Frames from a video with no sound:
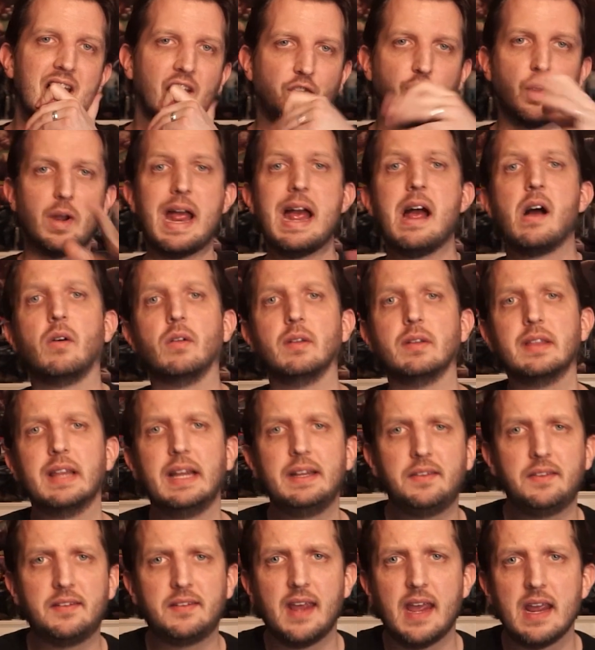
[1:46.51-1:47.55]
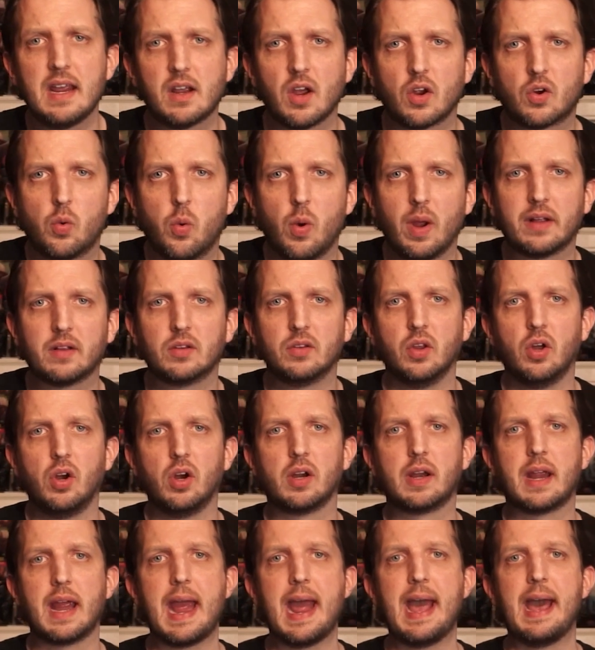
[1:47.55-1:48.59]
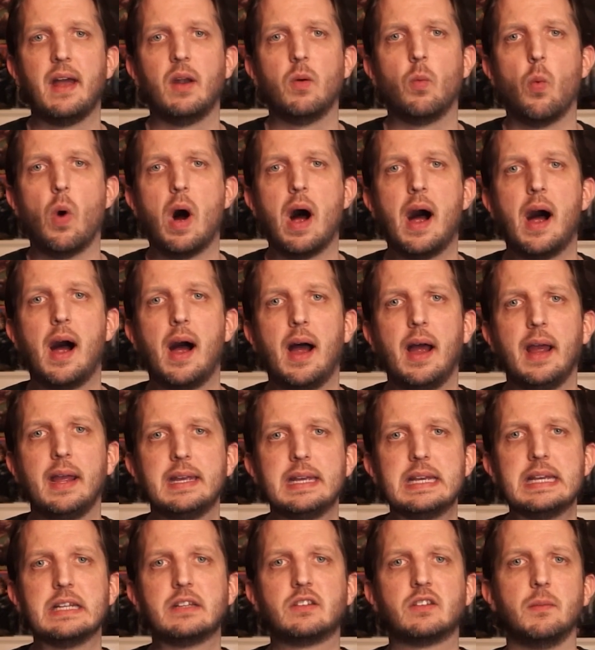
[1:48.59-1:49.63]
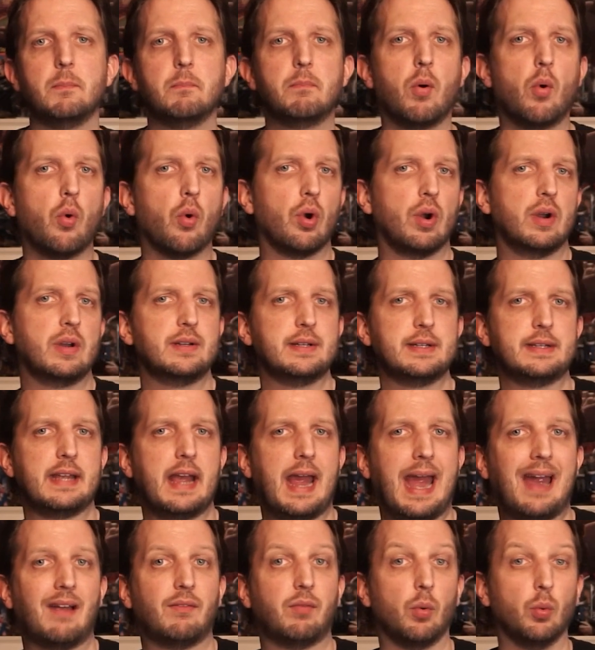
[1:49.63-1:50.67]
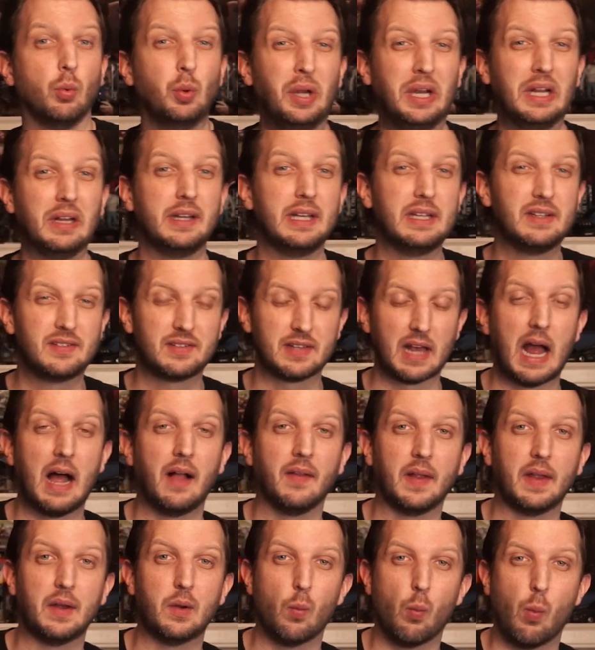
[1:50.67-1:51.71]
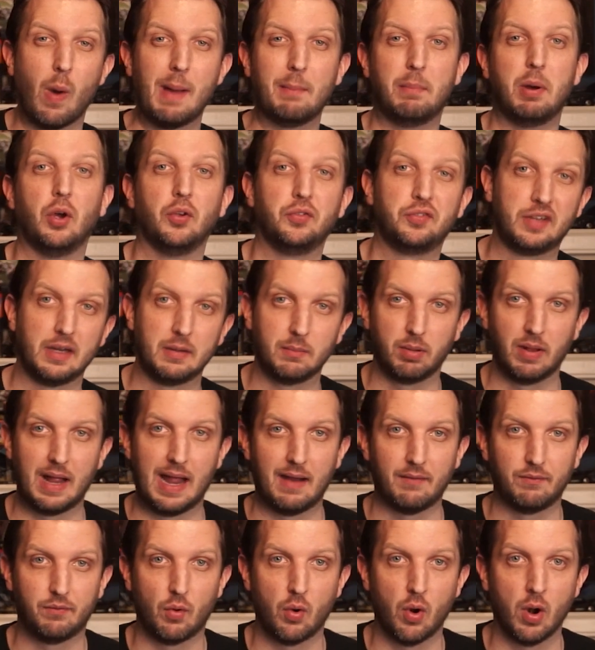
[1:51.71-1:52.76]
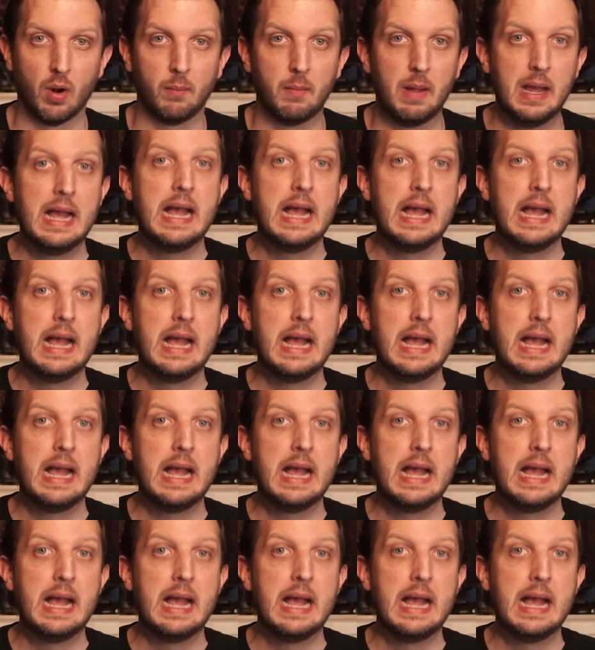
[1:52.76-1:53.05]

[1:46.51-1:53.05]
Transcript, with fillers: So now let's take a quick look at why it's important to have a really solid web hosting platform